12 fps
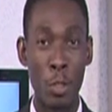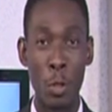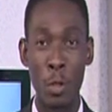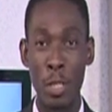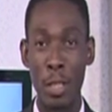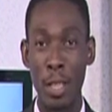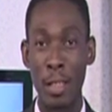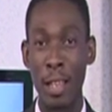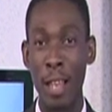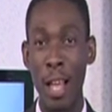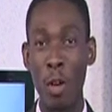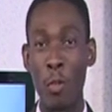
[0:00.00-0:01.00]
noted that the
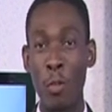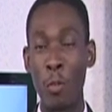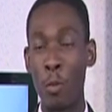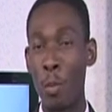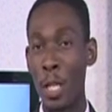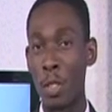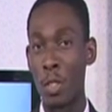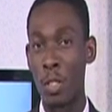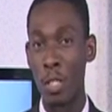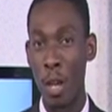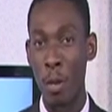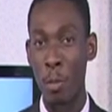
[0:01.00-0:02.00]
lack of information
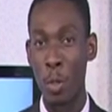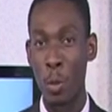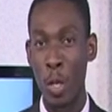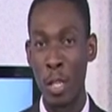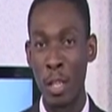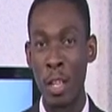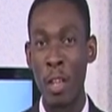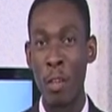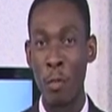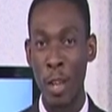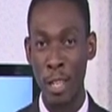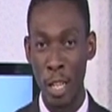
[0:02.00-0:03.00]
sharing between
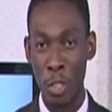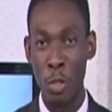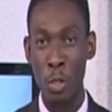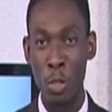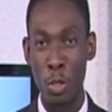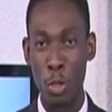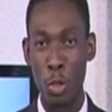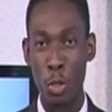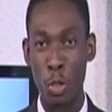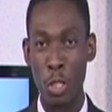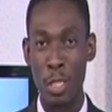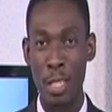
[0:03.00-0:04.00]
financial
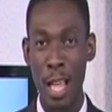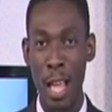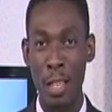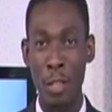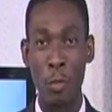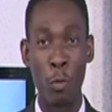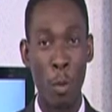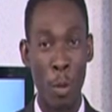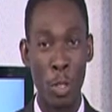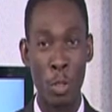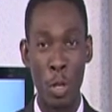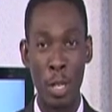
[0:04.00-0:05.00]
institutions and
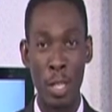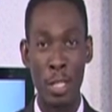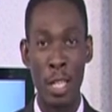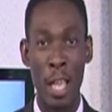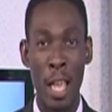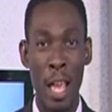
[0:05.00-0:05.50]
informal traders